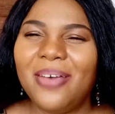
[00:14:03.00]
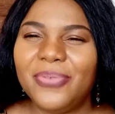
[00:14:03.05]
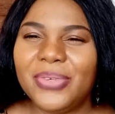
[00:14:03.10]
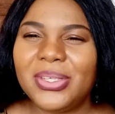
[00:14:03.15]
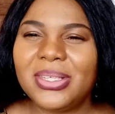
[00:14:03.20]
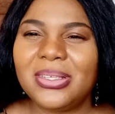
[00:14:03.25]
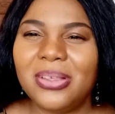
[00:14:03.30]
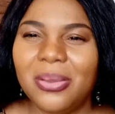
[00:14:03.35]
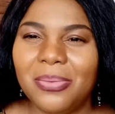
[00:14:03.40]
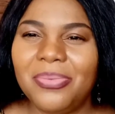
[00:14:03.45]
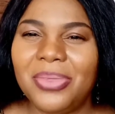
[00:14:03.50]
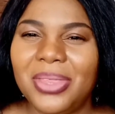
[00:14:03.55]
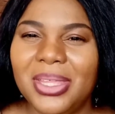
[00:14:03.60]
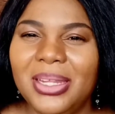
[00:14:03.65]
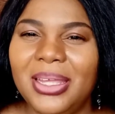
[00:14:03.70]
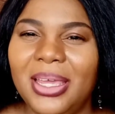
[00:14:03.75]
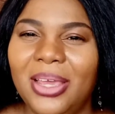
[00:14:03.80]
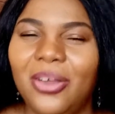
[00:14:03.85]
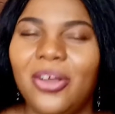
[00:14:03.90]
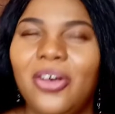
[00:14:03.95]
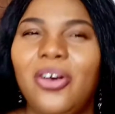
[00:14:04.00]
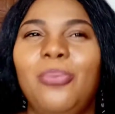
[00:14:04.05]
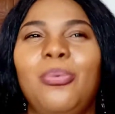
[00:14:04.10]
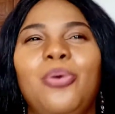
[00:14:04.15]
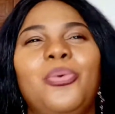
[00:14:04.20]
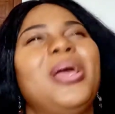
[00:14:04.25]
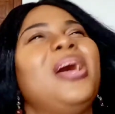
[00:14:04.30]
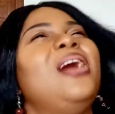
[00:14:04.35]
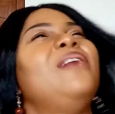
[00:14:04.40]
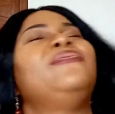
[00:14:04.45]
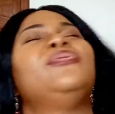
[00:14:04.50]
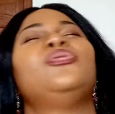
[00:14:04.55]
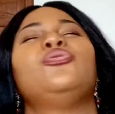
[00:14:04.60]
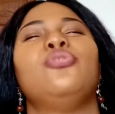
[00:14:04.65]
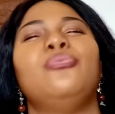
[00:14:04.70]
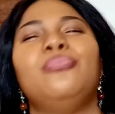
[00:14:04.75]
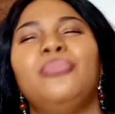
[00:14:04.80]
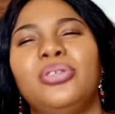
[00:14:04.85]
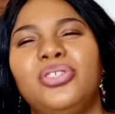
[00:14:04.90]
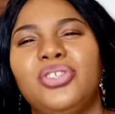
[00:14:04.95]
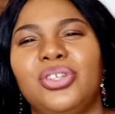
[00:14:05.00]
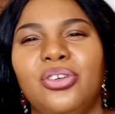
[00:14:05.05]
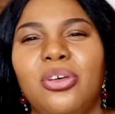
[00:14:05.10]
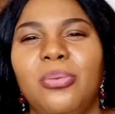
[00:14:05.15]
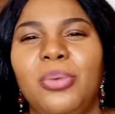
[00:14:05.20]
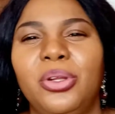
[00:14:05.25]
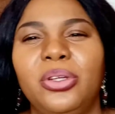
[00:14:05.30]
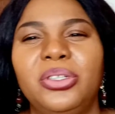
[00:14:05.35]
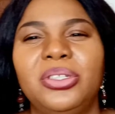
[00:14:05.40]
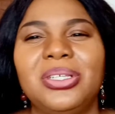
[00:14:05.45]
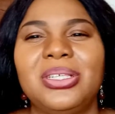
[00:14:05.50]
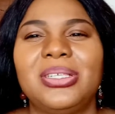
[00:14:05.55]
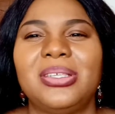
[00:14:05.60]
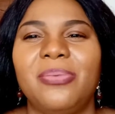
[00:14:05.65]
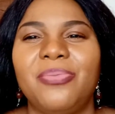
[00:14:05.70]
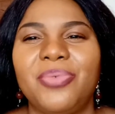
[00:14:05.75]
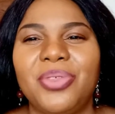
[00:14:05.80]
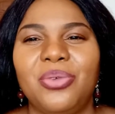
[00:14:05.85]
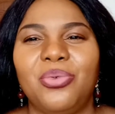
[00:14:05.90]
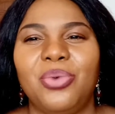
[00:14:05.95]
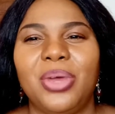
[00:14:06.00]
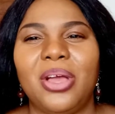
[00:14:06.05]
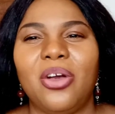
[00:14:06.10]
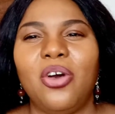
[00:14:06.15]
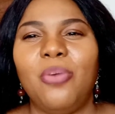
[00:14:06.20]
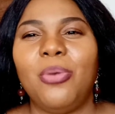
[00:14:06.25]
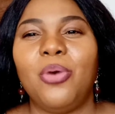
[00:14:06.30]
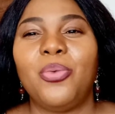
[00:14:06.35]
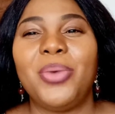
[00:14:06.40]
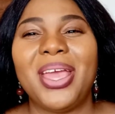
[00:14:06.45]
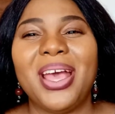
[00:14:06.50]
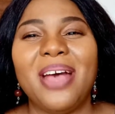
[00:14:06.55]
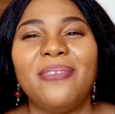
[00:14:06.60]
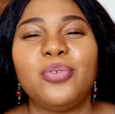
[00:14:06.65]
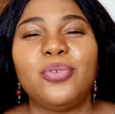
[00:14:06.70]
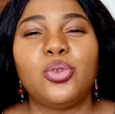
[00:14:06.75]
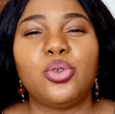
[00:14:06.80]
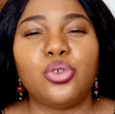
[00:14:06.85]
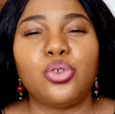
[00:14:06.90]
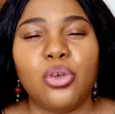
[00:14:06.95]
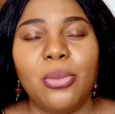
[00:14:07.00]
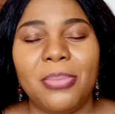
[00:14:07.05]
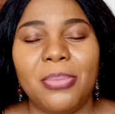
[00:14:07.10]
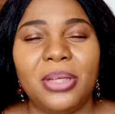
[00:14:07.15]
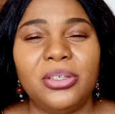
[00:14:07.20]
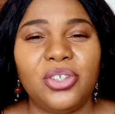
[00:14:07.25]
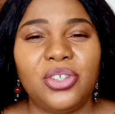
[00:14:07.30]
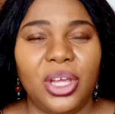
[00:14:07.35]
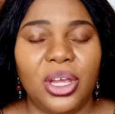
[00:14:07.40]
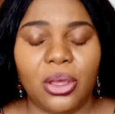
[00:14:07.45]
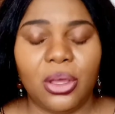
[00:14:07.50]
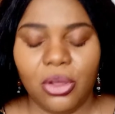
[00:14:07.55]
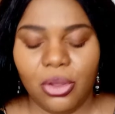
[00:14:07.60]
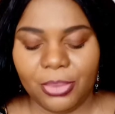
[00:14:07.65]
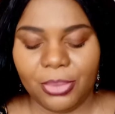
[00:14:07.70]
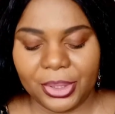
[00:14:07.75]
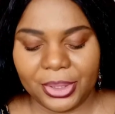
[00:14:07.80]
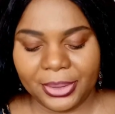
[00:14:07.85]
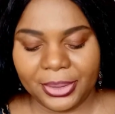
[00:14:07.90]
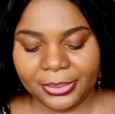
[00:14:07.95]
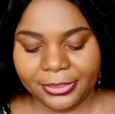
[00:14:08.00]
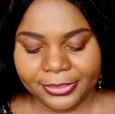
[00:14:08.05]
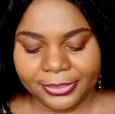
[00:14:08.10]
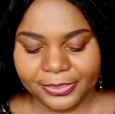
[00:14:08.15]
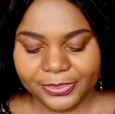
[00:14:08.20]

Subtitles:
have something in common. We have so much in common, not just something in common. We have so much in common.